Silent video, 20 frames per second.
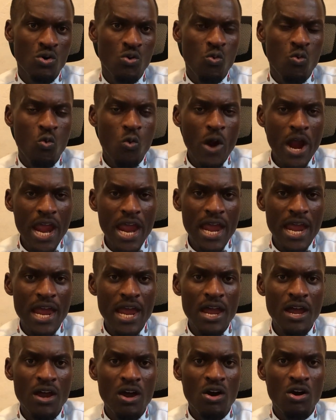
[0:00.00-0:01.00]

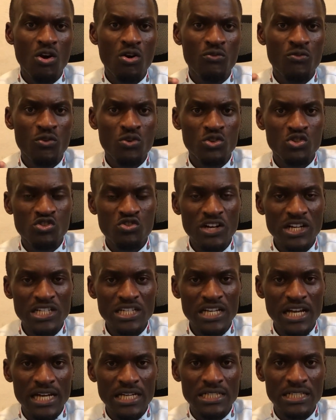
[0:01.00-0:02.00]
way of
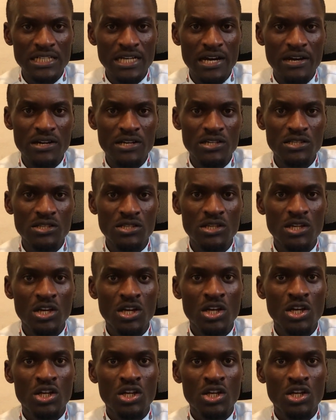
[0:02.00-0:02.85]
constructing itineraries